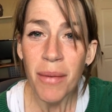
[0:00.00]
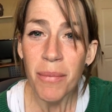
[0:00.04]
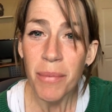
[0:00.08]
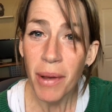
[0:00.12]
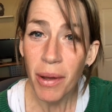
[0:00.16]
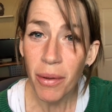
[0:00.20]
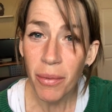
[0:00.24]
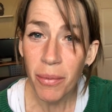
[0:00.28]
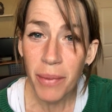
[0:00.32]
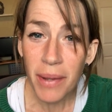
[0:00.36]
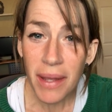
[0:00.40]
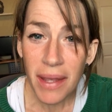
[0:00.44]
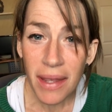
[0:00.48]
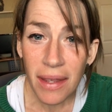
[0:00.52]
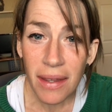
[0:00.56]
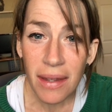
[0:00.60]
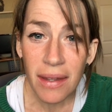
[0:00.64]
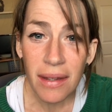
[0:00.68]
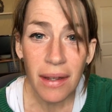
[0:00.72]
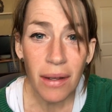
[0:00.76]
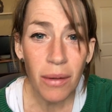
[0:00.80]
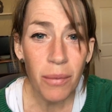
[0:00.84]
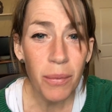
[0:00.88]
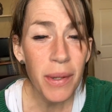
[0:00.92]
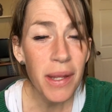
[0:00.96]
But
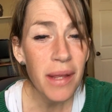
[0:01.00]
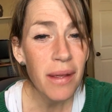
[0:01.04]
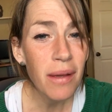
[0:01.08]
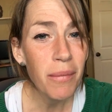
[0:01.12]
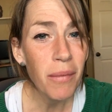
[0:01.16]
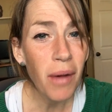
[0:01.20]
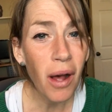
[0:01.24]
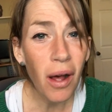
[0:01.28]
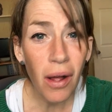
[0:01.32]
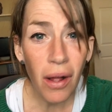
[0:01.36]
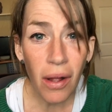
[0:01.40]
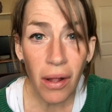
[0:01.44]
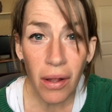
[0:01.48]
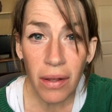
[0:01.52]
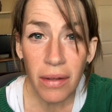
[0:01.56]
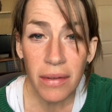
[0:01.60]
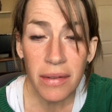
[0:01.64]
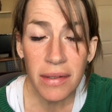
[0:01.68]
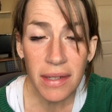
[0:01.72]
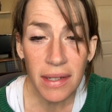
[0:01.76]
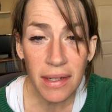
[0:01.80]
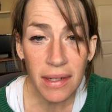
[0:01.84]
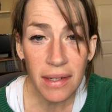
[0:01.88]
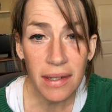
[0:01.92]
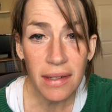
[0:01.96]
we all
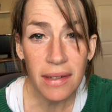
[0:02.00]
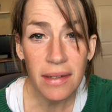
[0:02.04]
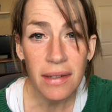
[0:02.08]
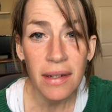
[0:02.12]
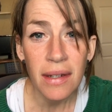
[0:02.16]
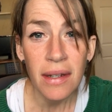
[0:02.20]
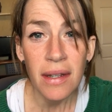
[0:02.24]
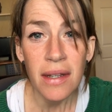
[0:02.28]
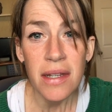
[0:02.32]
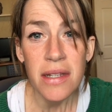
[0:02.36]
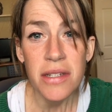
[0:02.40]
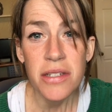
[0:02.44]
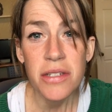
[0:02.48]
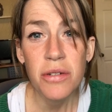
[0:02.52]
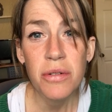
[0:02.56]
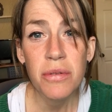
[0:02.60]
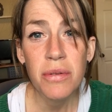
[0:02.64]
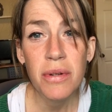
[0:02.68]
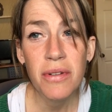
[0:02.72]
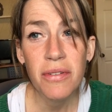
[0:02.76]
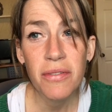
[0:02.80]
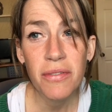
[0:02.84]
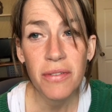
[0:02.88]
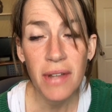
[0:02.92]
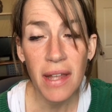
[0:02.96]
need to
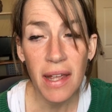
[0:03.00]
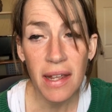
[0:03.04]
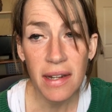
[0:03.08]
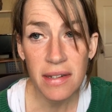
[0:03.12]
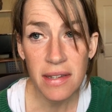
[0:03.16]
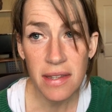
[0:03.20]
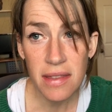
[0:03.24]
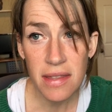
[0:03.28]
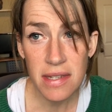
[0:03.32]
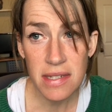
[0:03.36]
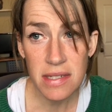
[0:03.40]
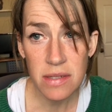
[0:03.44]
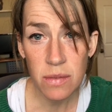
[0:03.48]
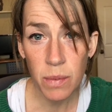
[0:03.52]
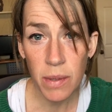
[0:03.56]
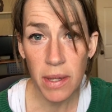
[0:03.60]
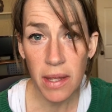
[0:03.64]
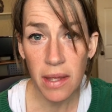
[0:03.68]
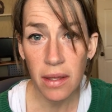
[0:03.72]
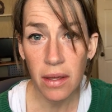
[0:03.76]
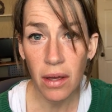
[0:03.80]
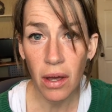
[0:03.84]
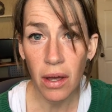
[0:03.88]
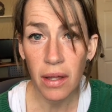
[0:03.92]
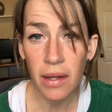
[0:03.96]
reflect this
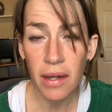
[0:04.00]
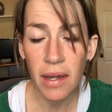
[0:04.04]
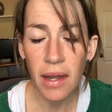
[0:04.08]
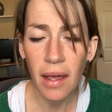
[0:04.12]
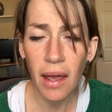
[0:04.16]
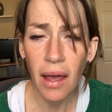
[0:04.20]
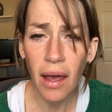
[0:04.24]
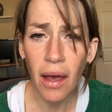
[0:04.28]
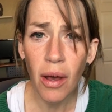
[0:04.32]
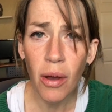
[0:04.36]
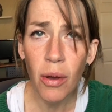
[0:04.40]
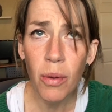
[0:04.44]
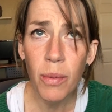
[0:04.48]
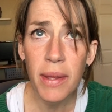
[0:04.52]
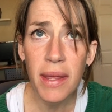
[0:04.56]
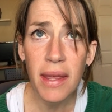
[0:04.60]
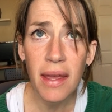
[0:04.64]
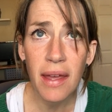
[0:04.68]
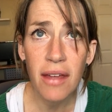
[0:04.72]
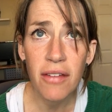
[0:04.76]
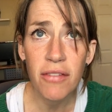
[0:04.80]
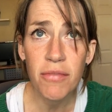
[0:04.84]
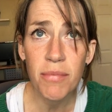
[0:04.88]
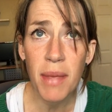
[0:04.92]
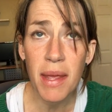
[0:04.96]
week on how we
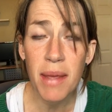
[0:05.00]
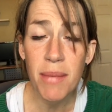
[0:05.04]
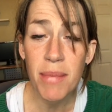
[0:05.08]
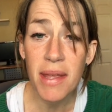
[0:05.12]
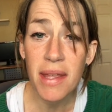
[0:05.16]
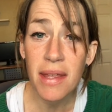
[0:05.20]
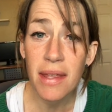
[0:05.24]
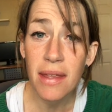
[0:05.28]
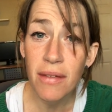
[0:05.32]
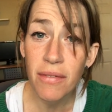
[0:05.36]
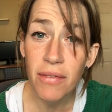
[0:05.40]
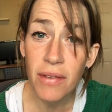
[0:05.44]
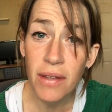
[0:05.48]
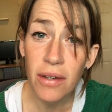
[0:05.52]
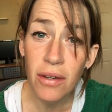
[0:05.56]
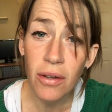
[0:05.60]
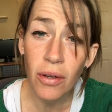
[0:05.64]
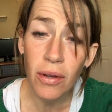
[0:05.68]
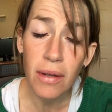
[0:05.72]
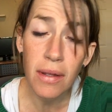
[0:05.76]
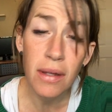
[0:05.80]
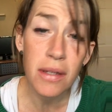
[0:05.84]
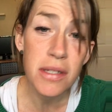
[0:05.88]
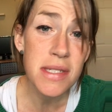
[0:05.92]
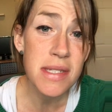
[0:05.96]
have maybe given
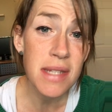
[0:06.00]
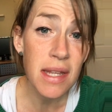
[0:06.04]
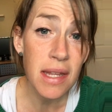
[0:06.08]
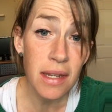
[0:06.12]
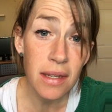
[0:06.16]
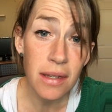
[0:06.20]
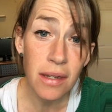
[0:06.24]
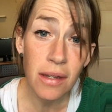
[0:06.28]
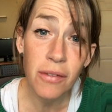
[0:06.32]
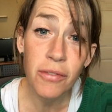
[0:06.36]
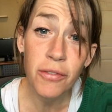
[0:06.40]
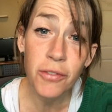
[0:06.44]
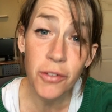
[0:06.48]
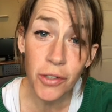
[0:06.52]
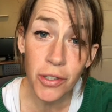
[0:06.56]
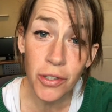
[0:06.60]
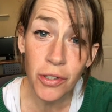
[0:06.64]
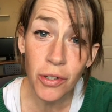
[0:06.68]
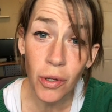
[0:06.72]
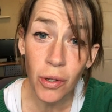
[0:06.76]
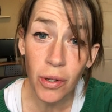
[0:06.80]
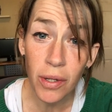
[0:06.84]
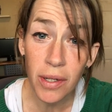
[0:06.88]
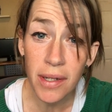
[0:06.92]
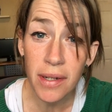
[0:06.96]
Satan a
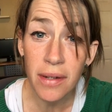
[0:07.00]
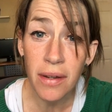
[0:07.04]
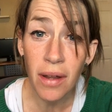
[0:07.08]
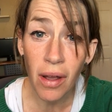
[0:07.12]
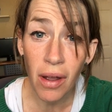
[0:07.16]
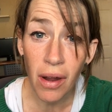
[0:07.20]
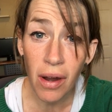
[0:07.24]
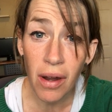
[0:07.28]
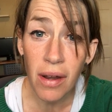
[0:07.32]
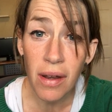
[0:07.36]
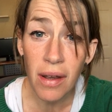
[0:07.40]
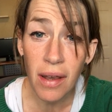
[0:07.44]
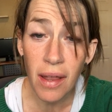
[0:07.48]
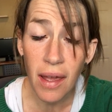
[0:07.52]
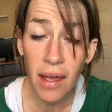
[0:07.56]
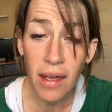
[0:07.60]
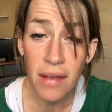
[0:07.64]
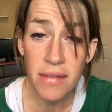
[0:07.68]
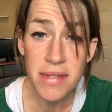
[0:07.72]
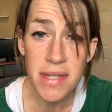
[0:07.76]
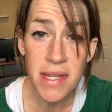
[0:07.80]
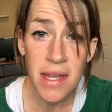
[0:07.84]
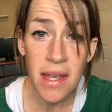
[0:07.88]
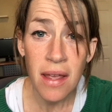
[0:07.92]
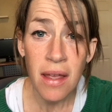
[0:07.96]
foothold in our
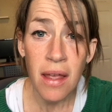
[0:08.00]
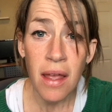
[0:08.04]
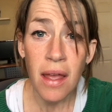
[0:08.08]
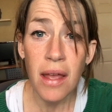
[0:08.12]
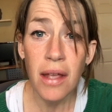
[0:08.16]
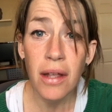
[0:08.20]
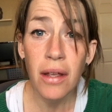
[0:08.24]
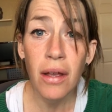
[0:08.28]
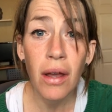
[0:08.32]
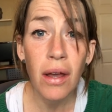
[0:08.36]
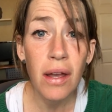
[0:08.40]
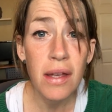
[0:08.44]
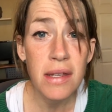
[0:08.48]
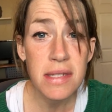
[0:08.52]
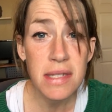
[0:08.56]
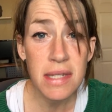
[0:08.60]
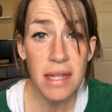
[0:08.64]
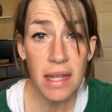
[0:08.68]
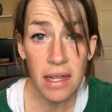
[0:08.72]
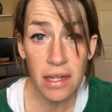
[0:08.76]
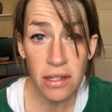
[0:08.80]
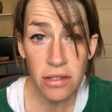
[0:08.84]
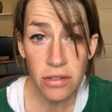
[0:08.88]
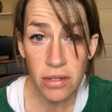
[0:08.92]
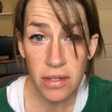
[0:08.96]
lives and caused
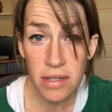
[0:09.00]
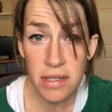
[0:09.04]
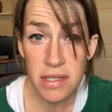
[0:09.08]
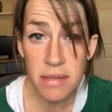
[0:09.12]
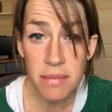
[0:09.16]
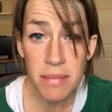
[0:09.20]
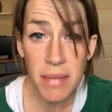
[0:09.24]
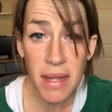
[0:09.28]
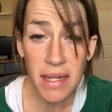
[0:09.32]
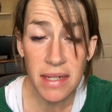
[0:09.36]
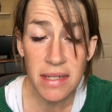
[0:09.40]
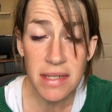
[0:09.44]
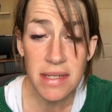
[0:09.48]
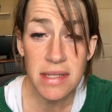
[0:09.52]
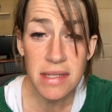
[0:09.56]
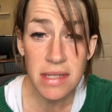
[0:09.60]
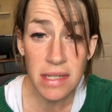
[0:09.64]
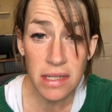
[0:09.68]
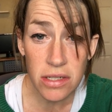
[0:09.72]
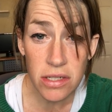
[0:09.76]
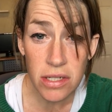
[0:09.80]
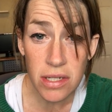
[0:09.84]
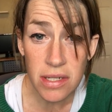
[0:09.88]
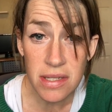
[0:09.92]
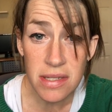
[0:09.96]
hatred to make
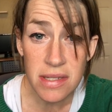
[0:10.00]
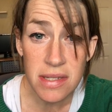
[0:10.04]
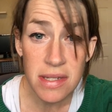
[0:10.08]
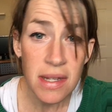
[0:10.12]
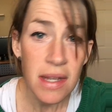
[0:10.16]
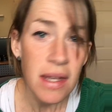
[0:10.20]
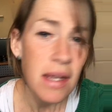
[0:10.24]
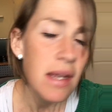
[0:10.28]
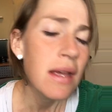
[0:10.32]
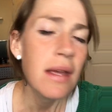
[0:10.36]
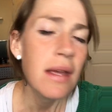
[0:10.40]
decisions,